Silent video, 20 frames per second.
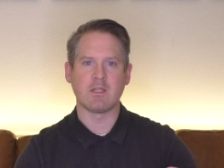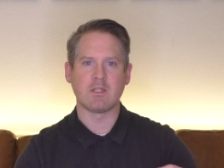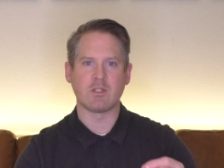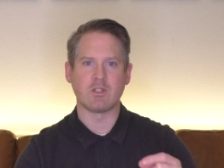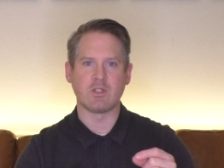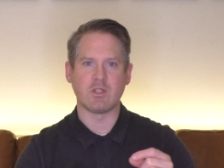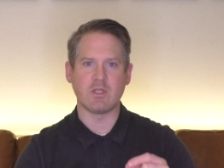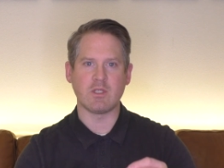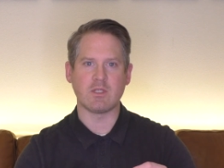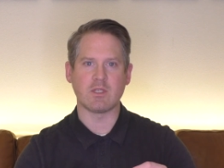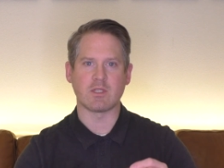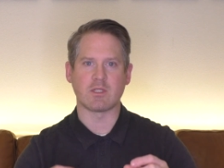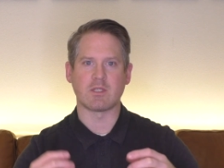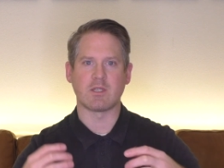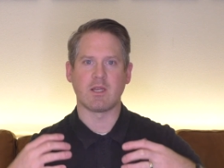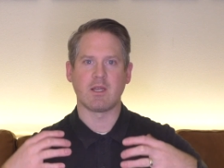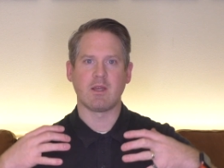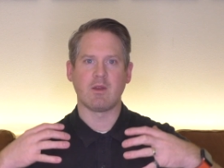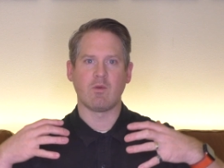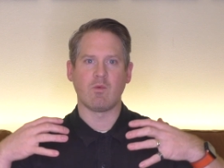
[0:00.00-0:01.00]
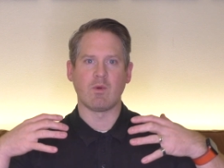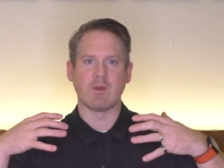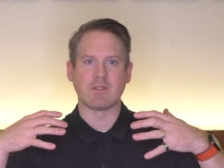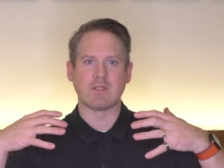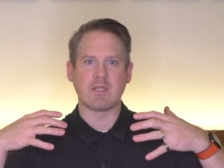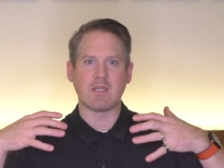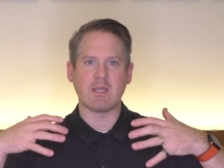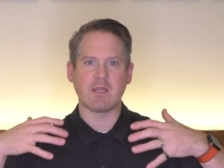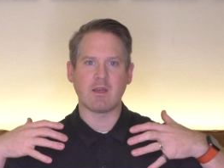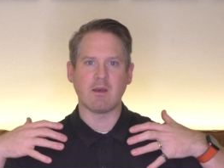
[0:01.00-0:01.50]
Jesus,
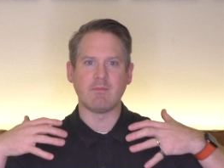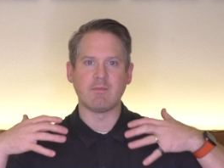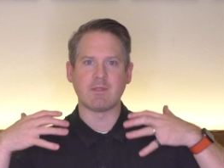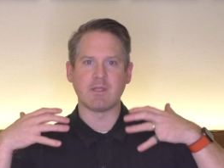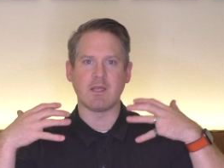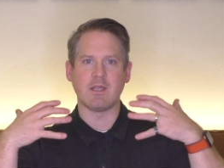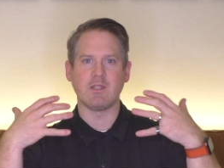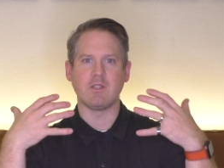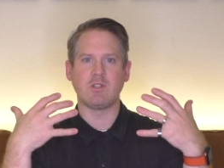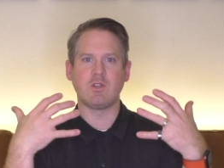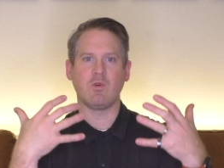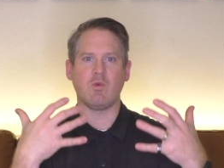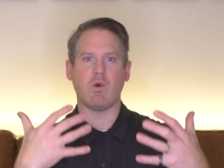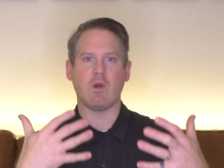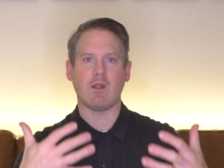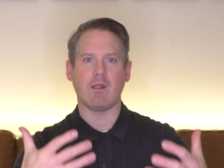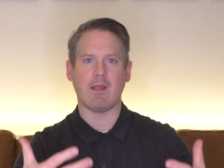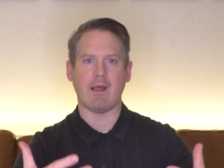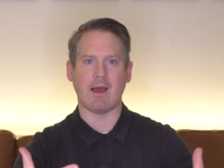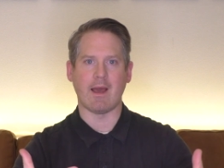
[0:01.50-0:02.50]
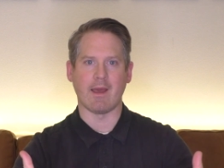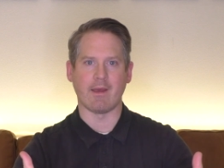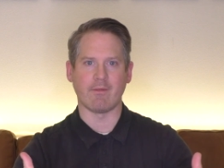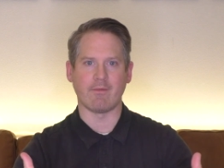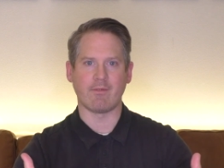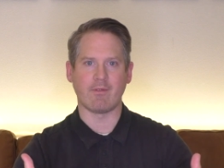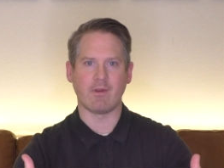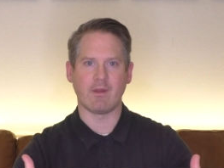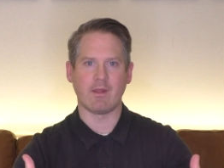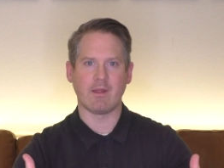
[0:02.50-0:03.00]
as He comes into our
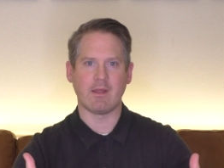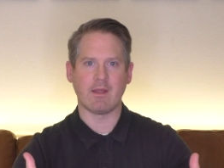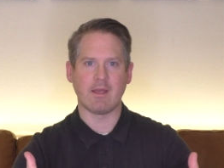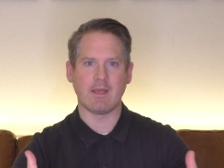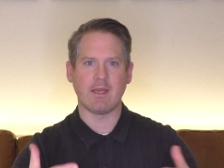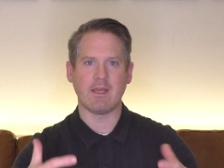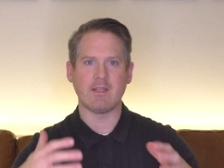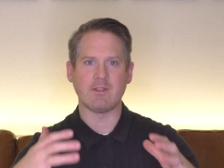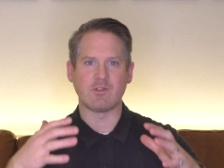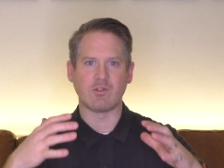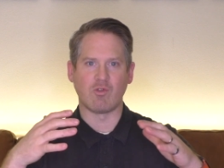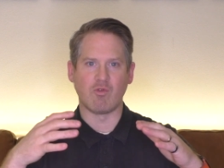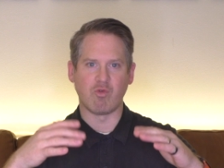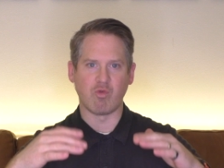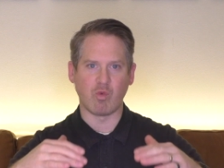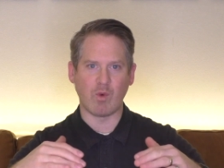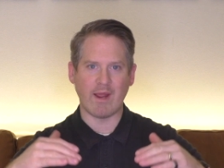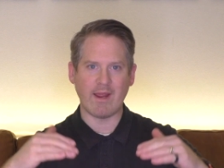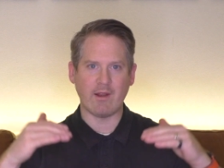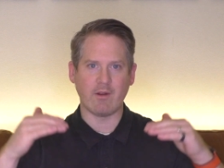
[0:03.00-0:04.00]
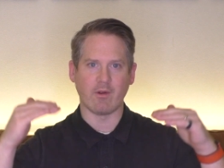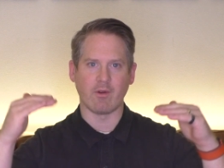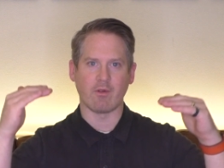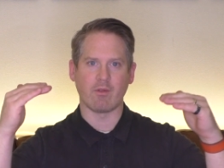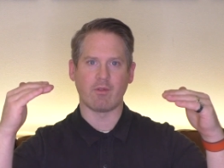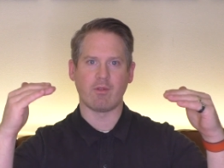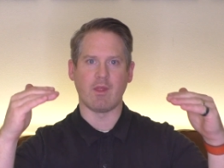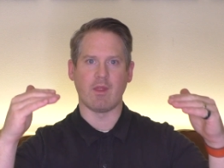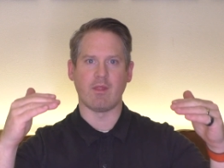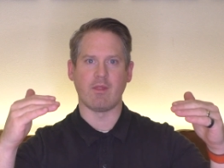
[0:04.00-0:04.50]
life, He is greater
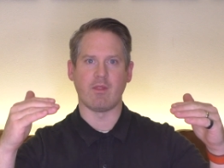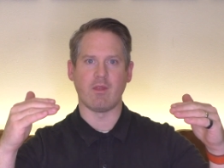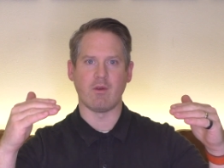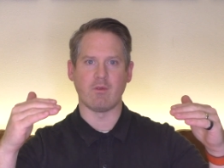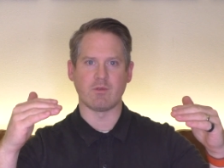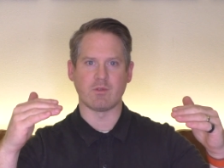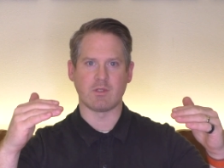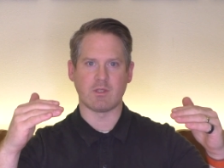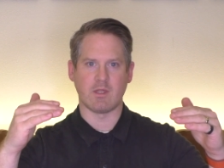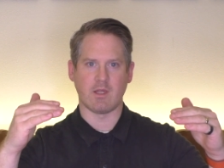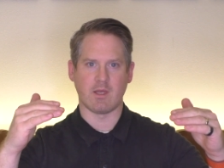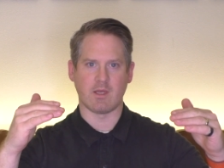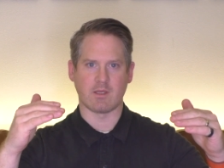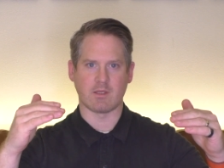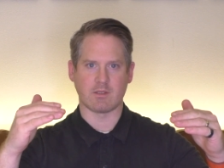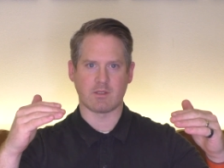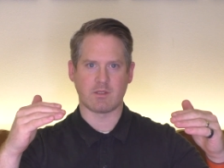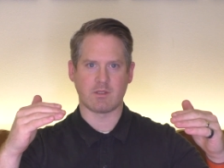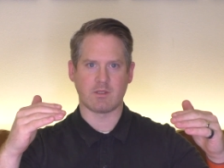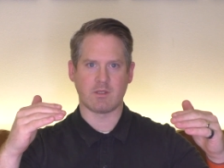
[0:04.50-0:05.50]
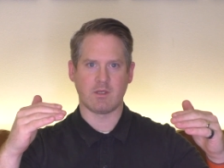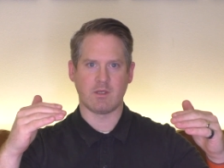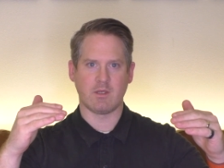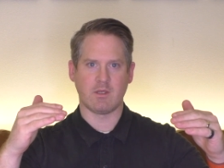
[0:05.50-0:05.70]
than those things.